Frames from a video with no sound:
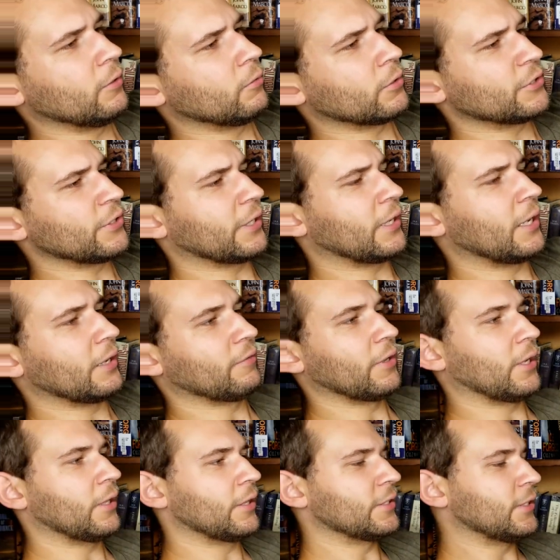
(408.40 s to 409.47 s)
looks like kind of
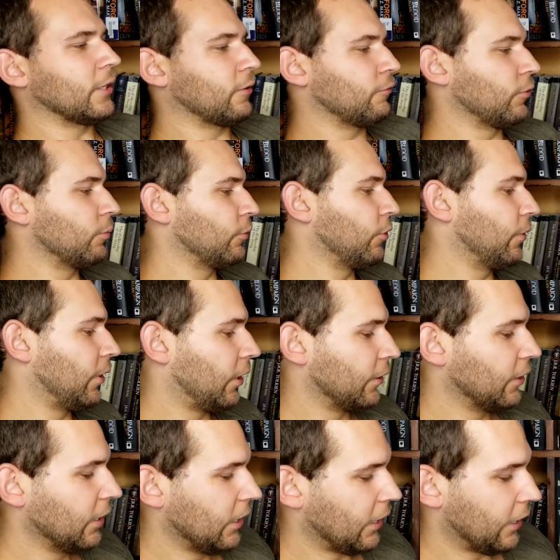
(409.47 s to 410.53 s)
like the sack of Rome going
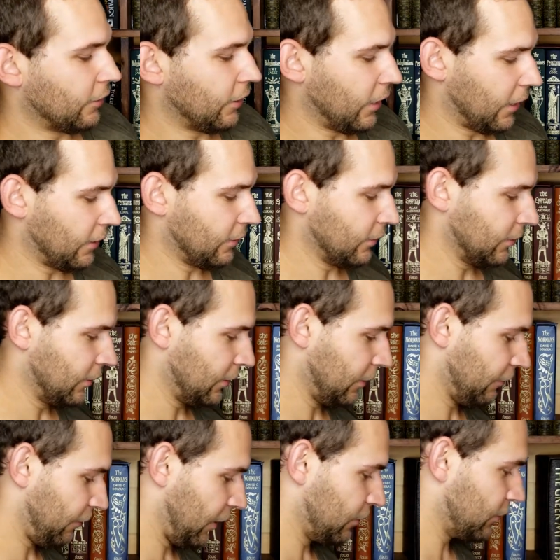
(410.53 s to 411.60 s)
on. And then
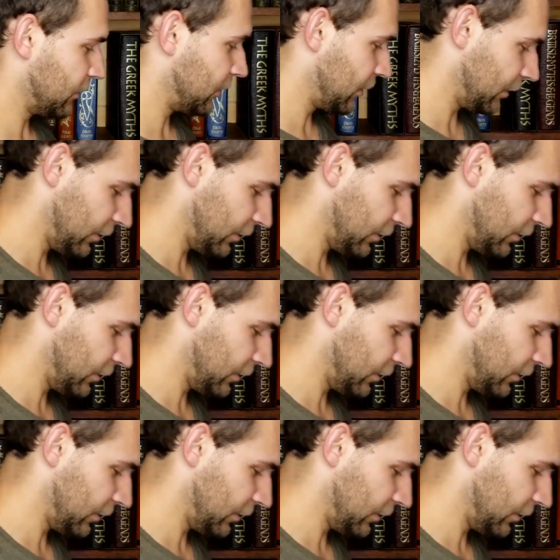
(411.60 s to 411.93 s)
if I was,